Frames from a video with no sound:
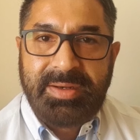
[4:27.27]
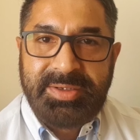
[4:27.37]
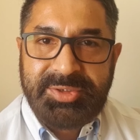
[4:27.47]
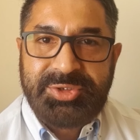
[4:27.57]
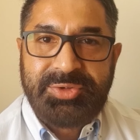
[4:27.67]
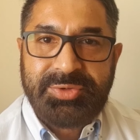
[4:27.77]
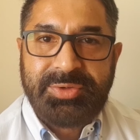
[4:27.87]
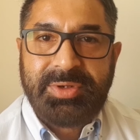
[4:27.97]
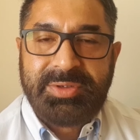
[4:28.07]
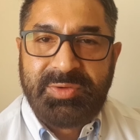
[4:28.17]
did you
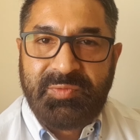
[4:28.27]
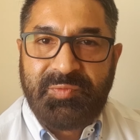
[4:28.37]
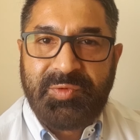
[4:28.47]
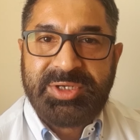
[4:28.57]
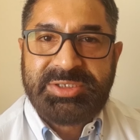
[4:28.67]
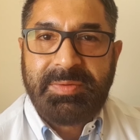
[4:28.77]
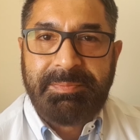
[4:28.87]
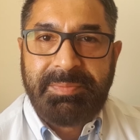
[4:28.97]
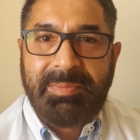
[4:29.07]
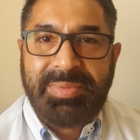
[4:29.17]
know the
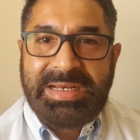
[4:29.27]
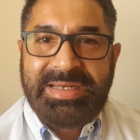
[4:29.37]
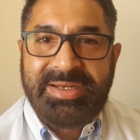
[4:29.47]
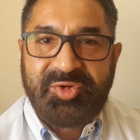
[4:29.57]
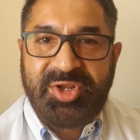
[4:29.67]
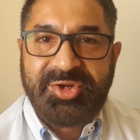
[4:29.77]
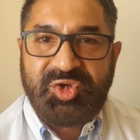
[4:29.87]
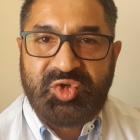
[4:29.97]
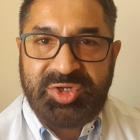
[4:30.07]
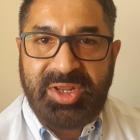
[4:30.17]
first publicly traded
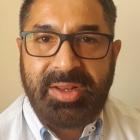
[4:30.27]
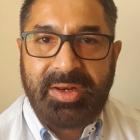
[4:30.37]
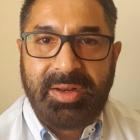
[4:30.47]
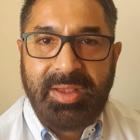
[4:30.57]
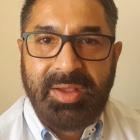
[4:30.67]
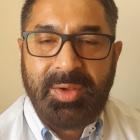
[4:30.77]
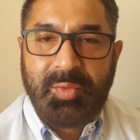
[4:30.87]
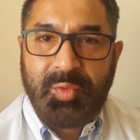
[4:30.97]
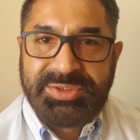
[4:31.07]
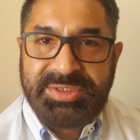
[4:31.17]
share
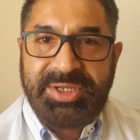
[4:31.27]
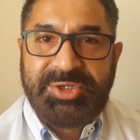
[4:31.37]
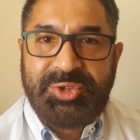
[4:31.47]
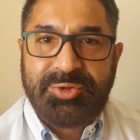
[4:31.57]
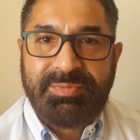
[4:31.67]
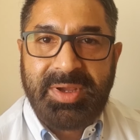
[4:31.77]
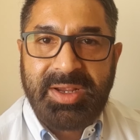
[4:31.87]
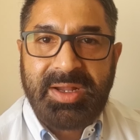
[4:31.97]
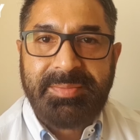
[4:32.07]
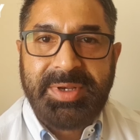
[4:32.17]
was issued by a
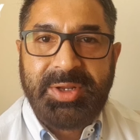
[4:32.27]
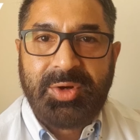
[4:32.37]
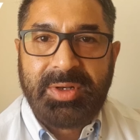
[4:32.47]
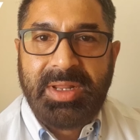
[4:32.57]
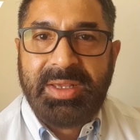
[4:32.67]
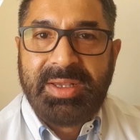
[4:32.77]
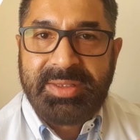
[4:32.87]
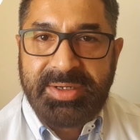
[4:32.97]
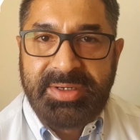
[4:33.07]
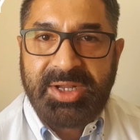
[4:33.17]
company called
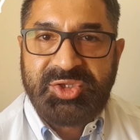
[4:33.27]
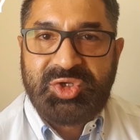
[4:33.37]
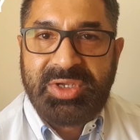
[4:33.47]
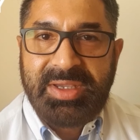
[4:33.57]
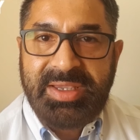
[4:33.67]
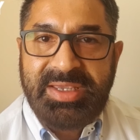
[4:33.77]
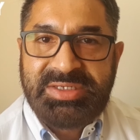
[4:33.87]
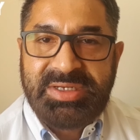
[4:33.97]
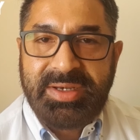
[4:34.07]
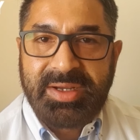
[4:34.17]
the Dutch
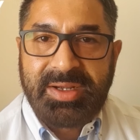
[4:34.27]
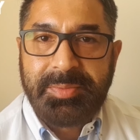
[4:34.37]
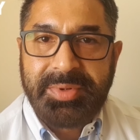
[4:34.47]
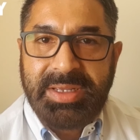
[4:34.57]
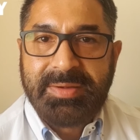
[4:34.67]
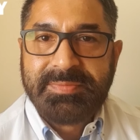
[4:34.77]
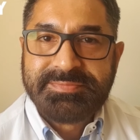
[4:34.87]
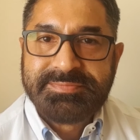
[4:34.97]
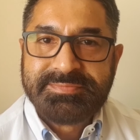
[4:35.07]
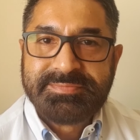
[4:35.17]
East India Company?
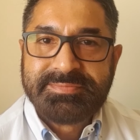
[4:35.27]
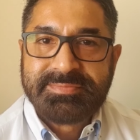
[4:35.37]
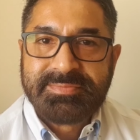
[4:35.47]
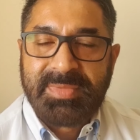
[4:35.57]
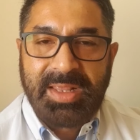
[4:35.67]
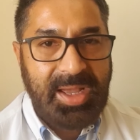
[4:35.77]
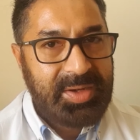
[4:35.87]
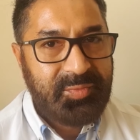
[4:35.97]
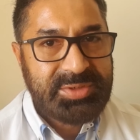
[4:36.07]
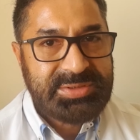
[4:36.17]

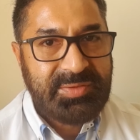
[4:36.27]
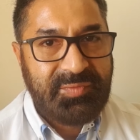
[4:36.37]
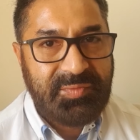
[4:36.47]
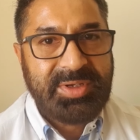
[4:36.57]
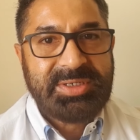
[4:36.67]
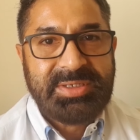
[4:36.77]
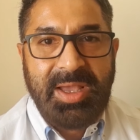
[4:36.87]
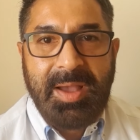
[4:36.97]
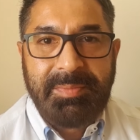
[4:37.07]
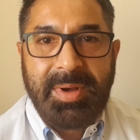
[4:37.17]
That was the first
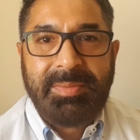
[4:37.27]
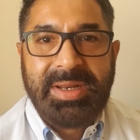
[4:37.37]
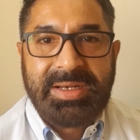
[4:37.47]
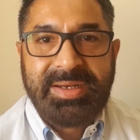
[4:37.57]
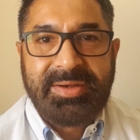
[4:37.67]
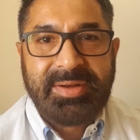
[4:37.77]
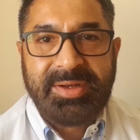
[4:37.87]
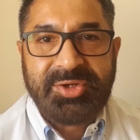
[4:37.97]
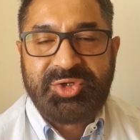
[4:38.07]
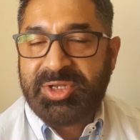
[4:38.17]
publicly
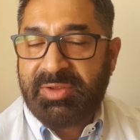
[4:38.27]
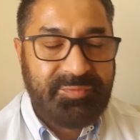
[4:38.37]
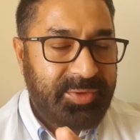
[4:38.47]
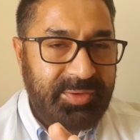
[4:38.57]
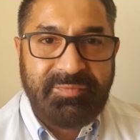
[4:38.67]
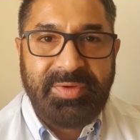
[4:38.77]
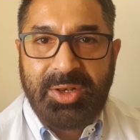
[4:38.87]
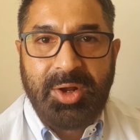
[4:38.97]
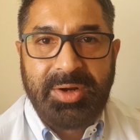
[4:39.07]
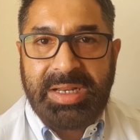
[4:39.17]
traded share for a very
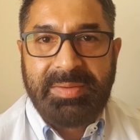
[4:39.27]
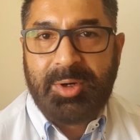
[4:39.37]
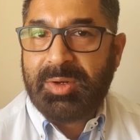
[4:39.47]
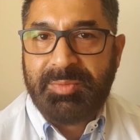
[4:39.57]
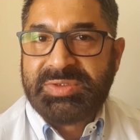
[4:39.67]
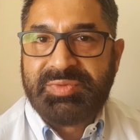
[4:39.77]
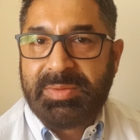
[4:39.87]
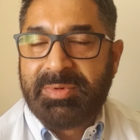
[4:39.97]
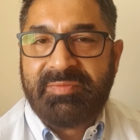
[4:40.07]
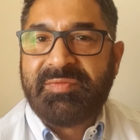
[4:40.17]
long time, almost for
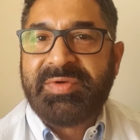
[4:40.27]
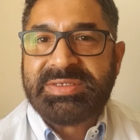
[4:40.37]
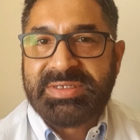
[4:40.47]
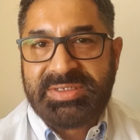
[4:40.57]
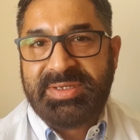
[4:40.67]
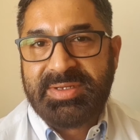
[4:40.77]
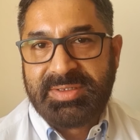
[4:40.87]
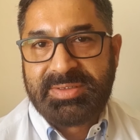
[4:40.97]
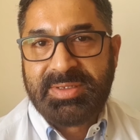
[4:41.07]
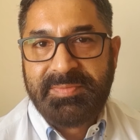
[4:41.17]
about fifty, sixty
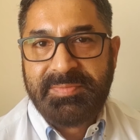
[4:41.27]
years.